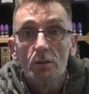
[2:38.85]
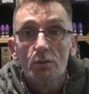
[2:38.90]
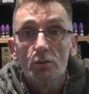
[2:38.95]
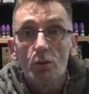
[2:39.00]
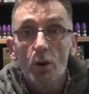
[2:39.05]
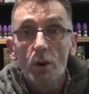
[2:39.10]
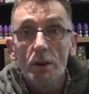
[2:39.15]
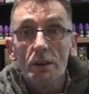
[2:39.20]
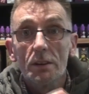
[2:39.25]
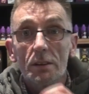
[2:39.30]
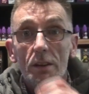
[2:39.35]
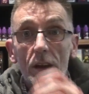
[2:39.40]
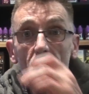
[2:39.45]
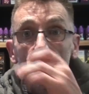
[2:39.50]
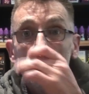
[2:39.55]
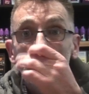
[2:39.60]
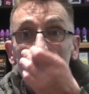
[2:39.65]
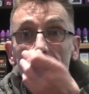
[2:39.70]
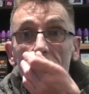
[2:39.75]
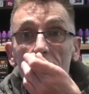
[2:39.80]
joint
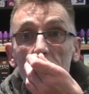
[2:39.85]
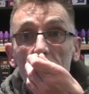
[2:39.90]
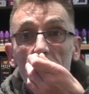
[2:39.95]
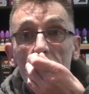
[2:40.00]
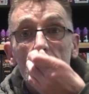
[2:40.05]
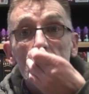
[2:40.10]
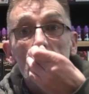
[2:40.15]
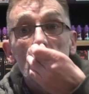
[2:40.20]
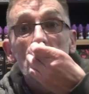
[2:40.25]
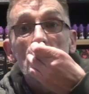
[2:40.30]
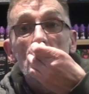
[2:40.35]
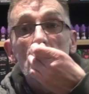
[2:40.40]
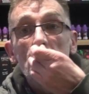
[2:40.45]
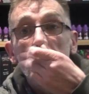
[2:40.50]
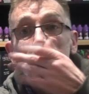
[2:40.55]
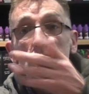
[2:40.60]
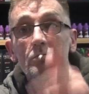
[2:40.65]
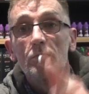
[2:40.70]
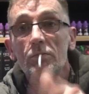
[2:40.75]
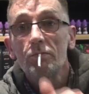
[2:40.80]
that I made.
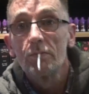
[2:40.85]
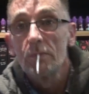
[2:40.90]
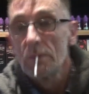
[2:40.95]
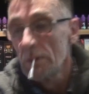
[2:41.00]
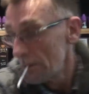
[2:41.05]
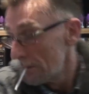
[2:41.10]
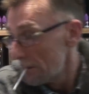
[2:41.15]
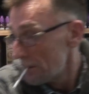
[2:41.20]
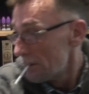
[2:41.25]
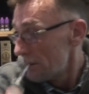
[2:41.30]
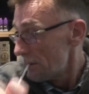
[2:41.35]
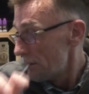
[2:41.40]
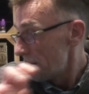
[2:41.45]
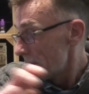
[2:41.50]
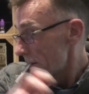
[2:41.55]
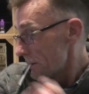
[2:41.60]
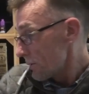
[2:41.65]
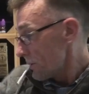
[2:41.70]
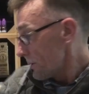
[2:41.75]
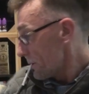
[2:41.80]

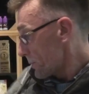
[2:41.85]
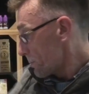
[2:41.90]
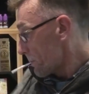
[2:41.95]
And I'm going to